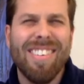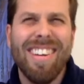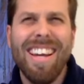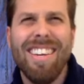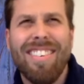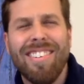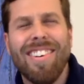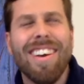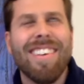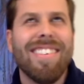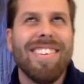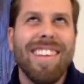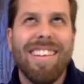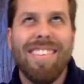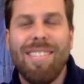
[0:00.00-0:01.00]
stage
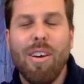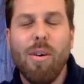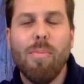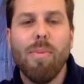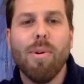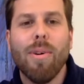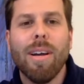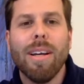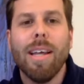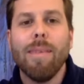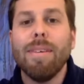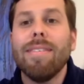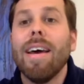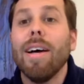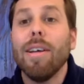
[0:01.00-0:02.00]
direction, that's so boring, let
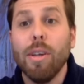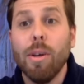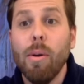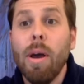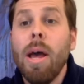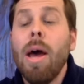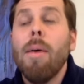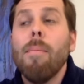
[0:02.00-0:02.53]
me tell you,